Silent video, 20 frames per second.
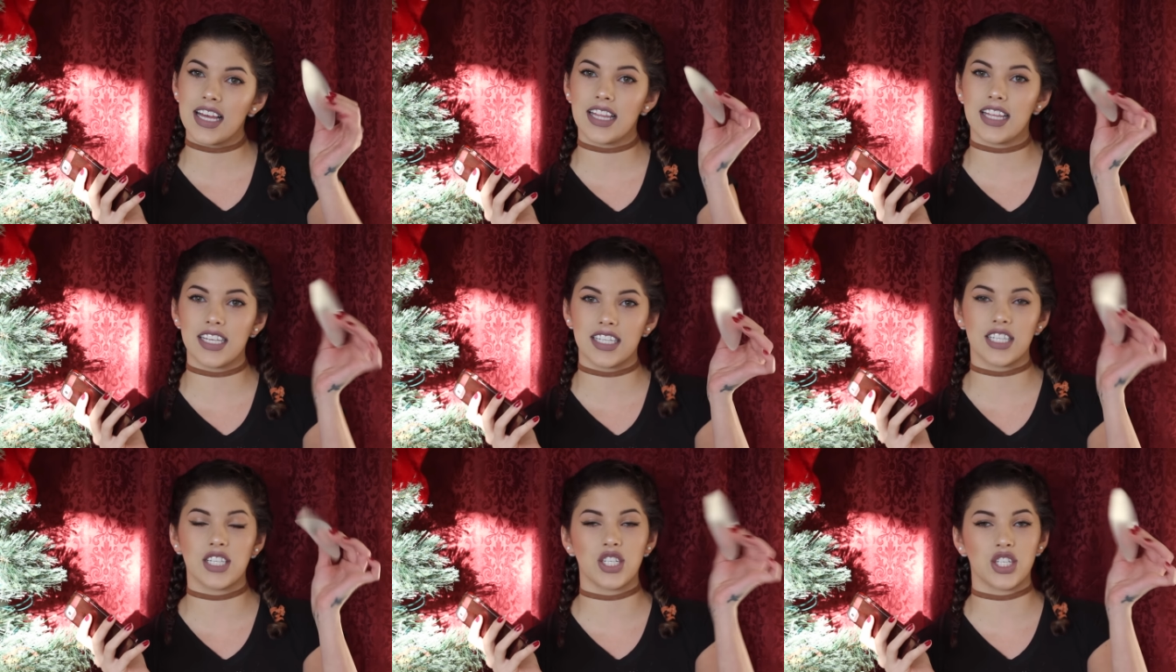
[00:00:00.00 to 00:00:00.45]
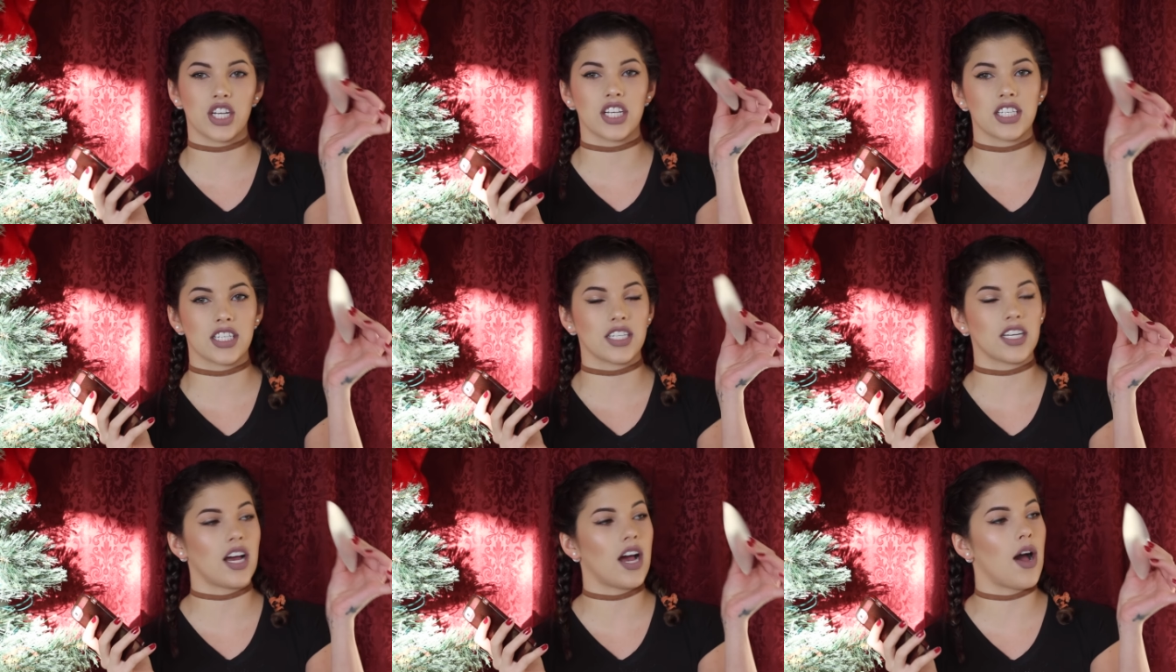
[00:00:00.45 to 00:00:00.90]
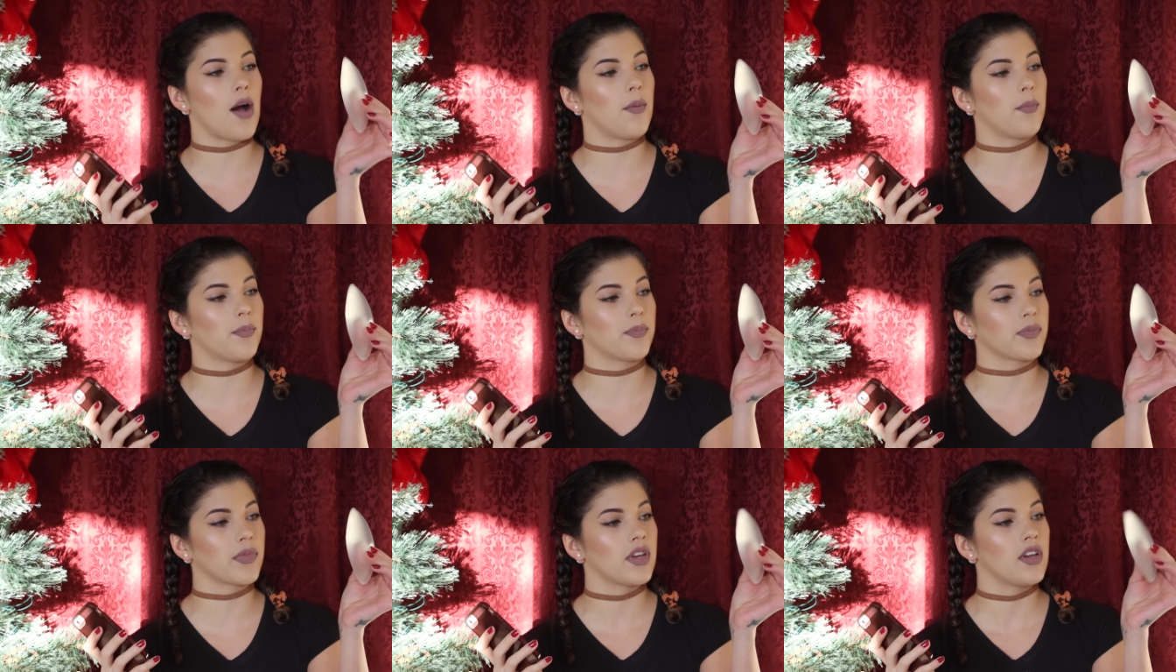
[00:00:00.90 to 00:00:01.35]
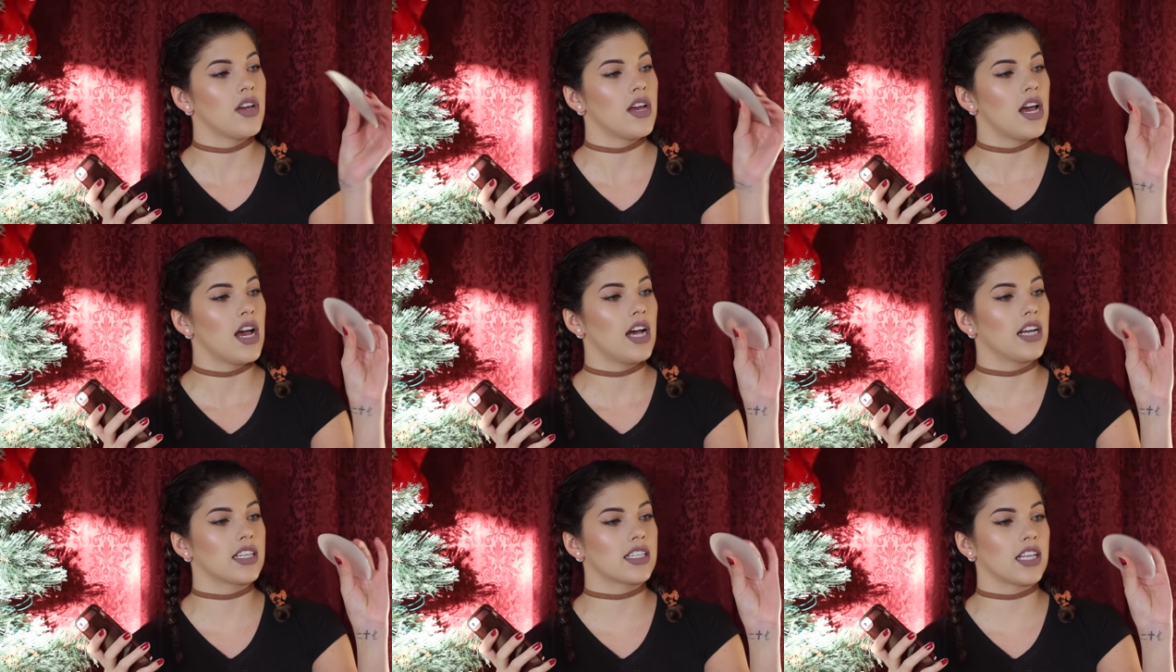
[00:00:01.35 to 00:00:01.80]
This is just a
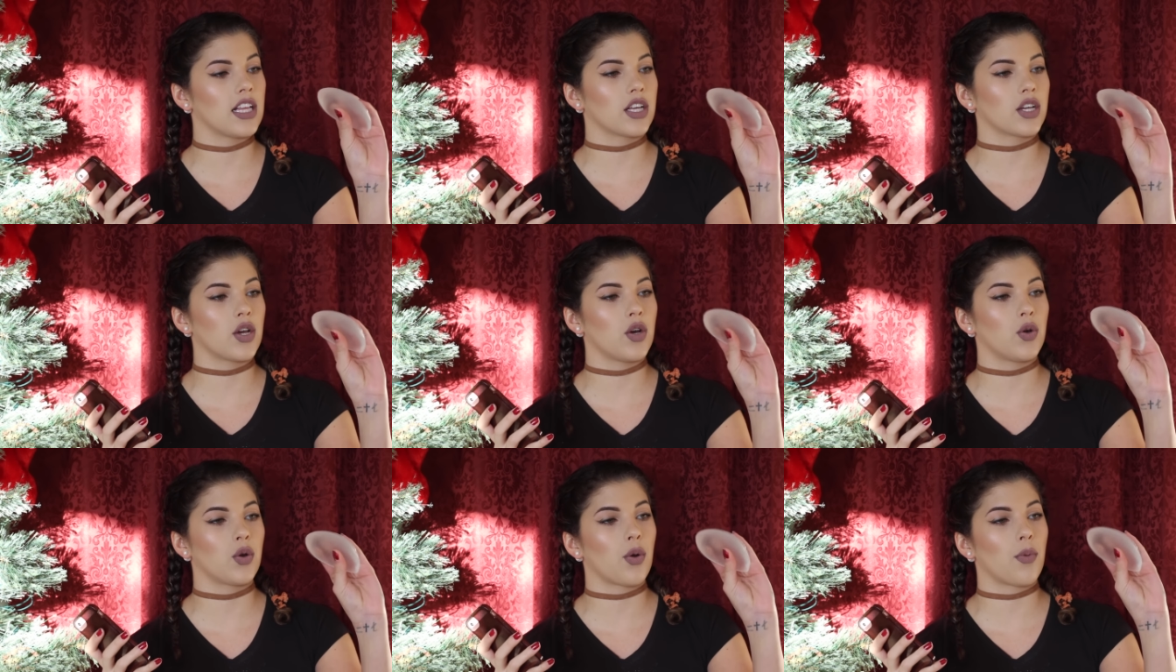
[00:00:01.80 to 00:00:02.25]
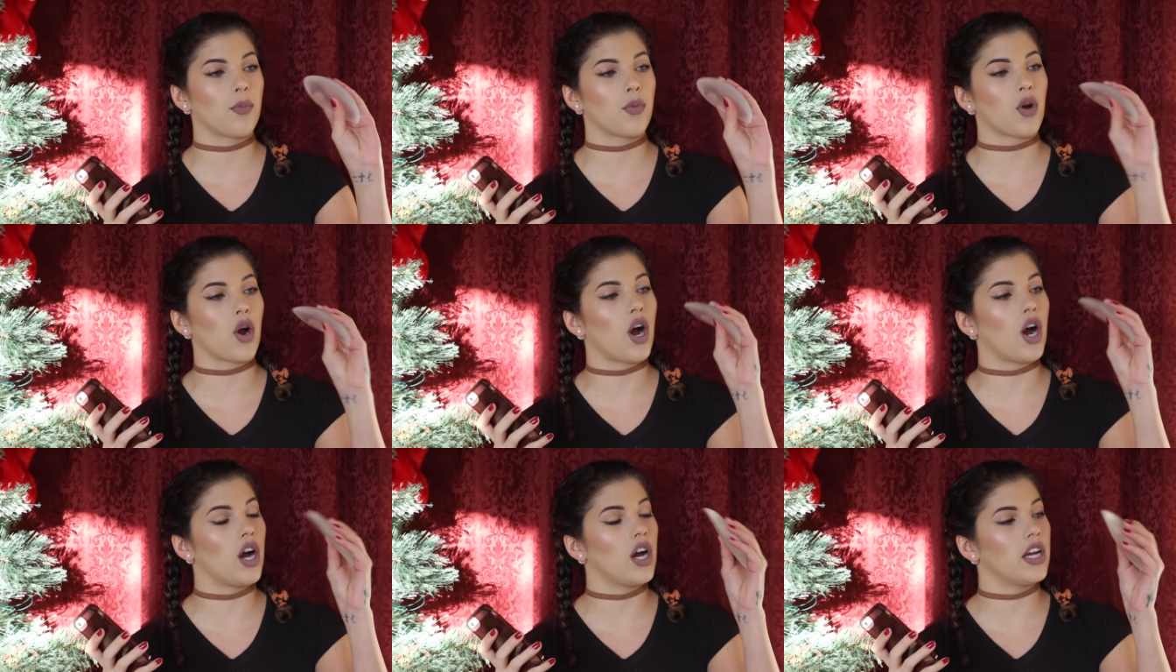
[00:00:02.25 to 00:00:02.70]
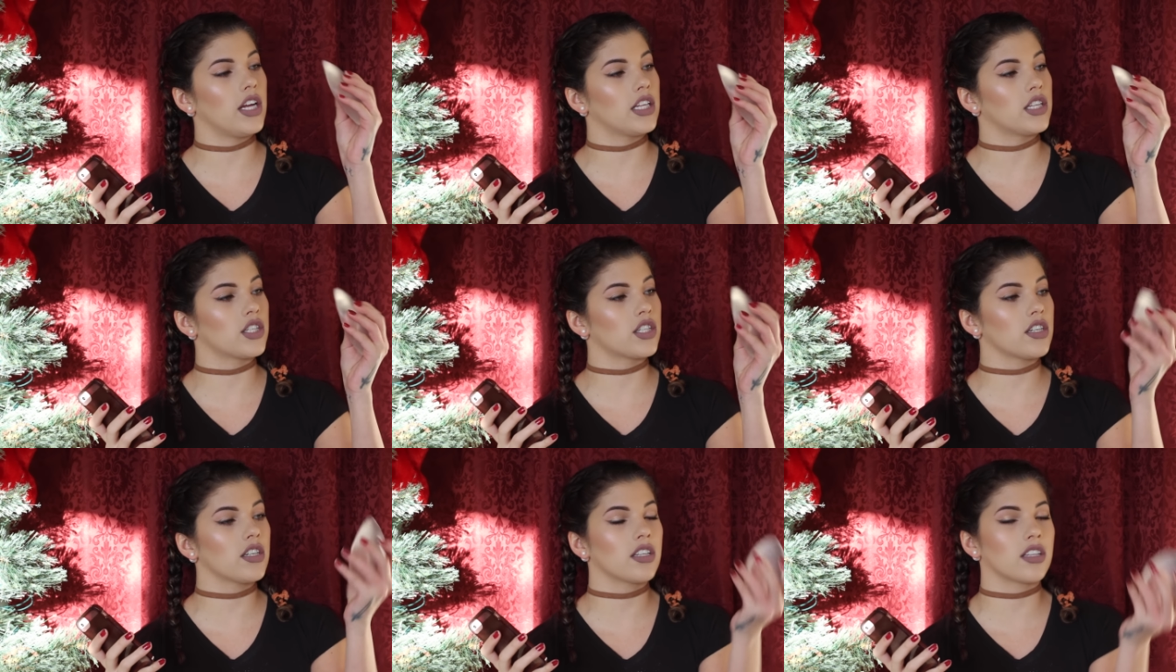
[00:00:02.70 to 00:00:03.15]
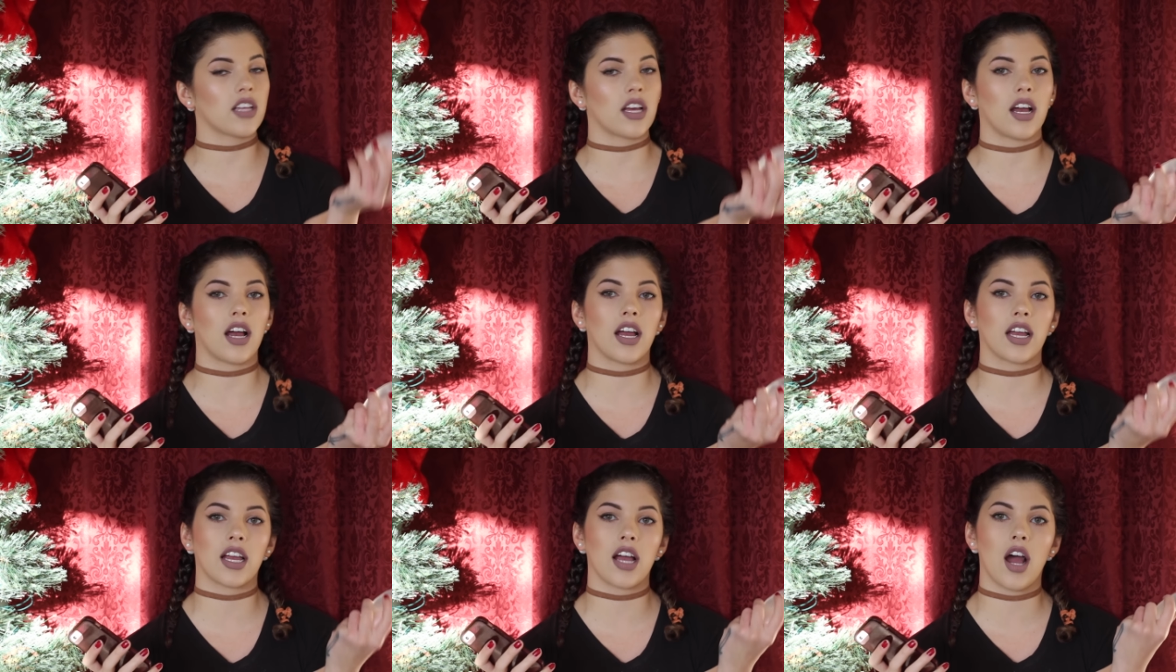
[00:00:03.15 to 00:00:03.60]
silicone bra insert
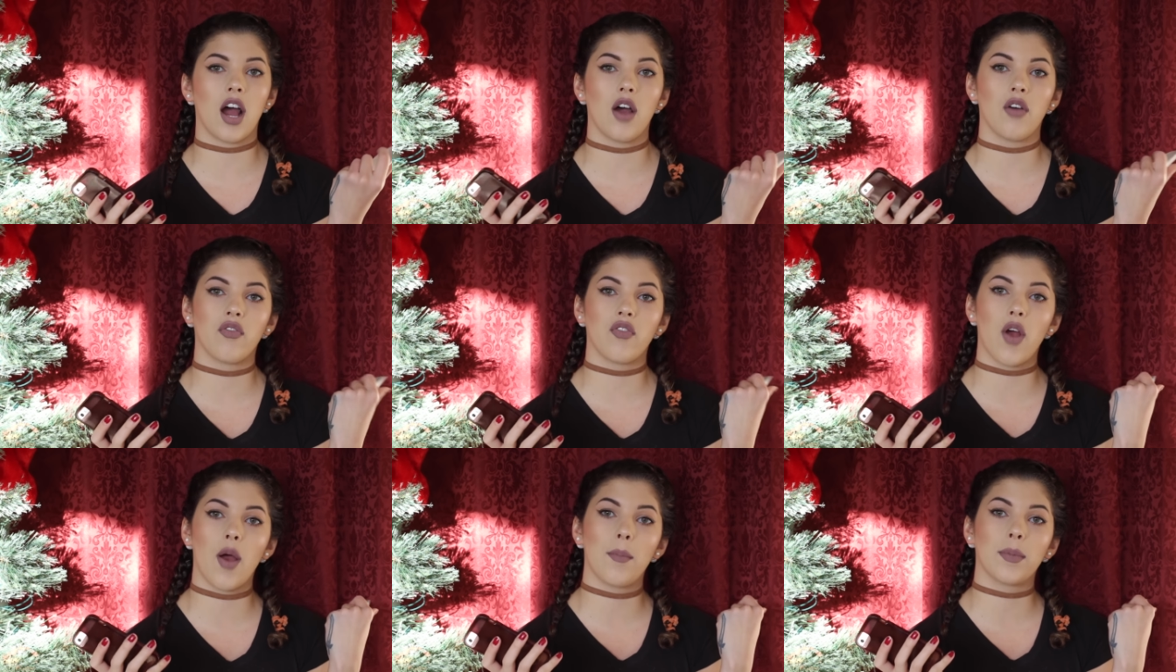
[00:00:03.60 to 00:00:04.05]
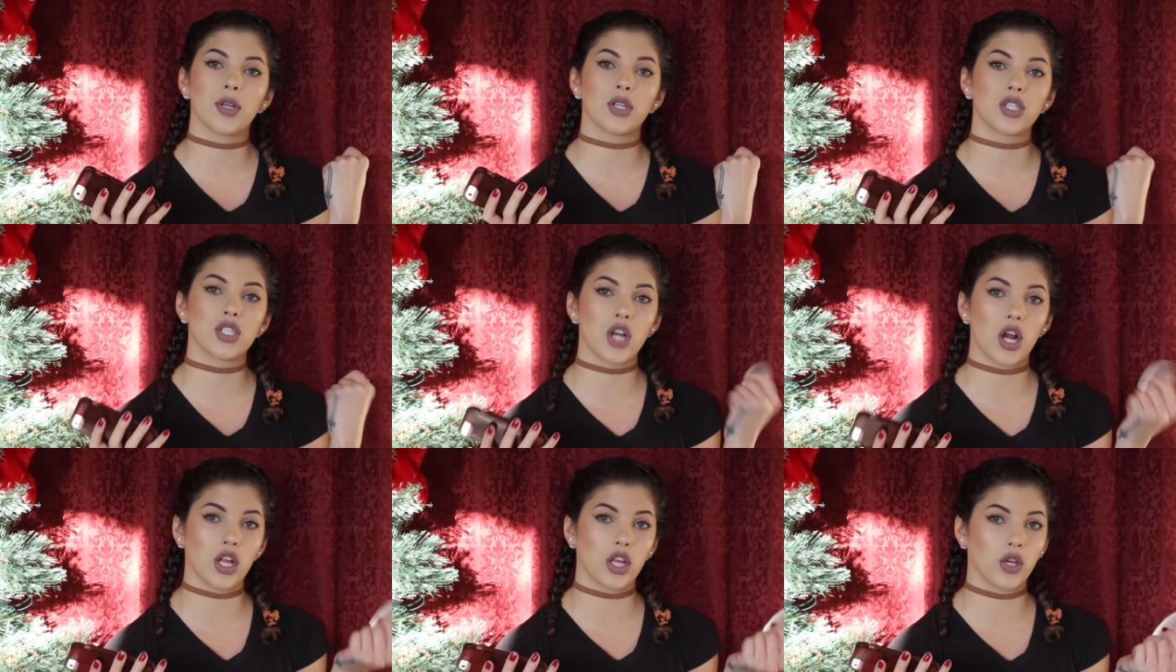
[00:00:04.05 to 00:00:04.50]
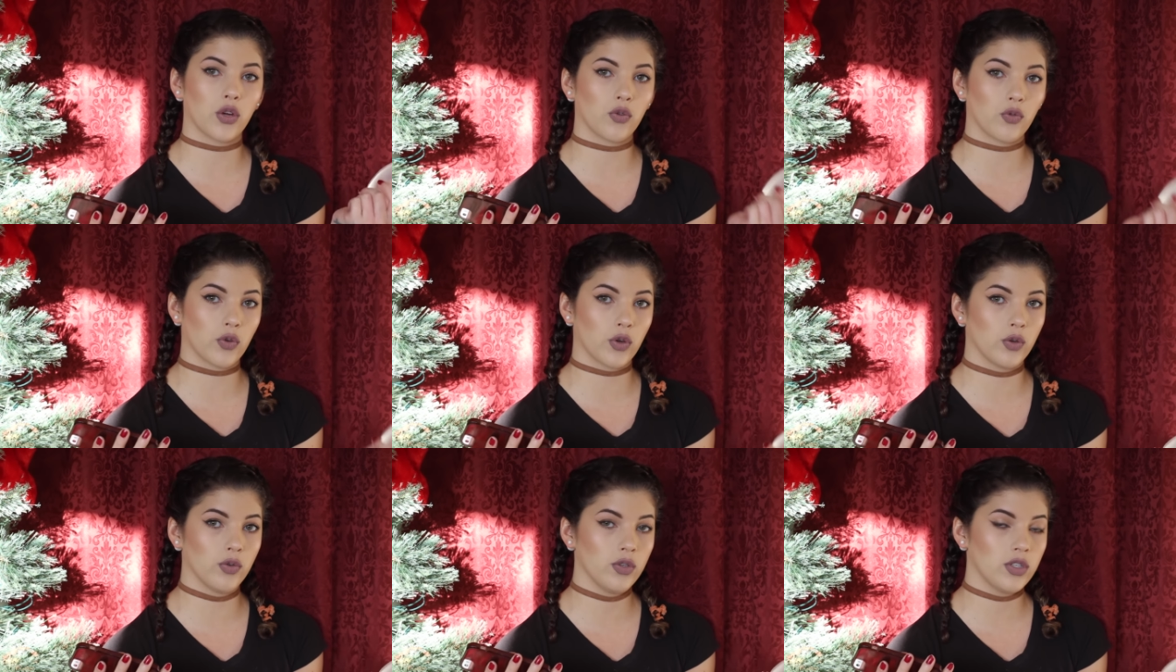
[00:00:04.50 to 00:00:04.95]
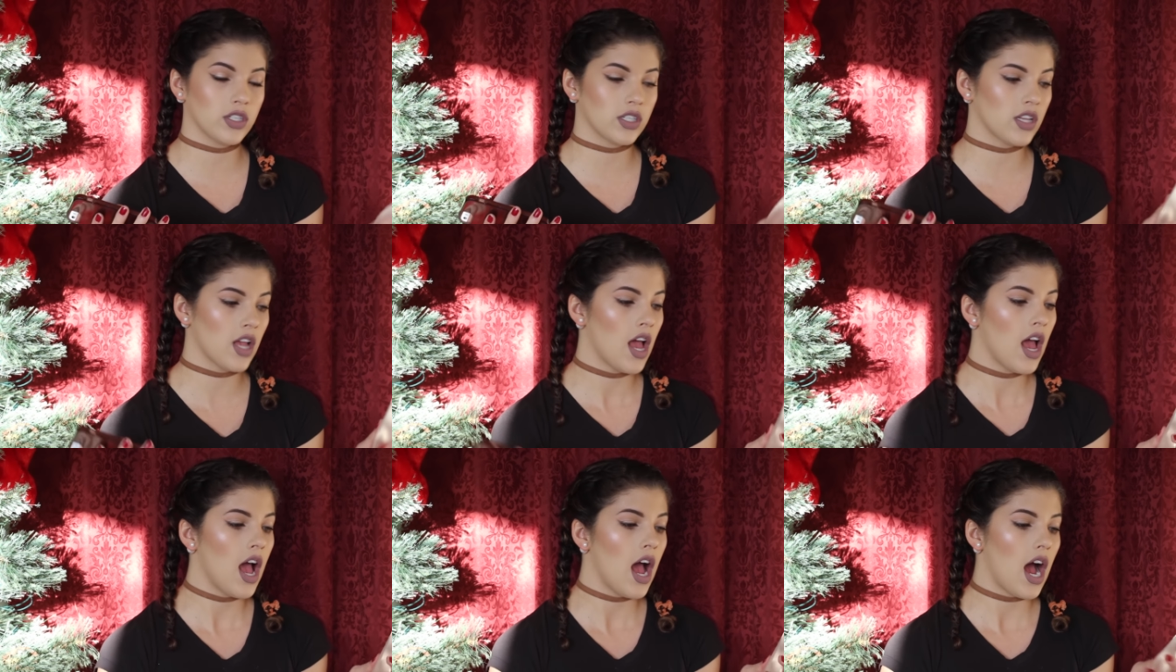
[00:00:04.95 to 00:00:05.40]
that I got from Charlotte
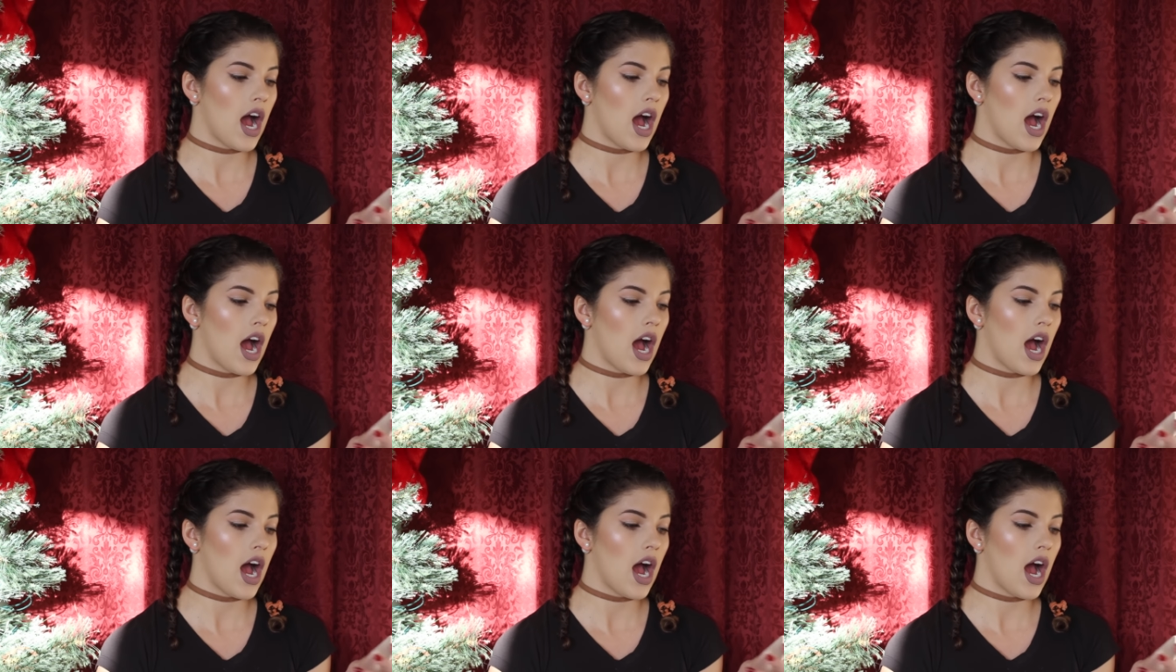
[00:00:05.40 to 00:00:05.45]
Russe.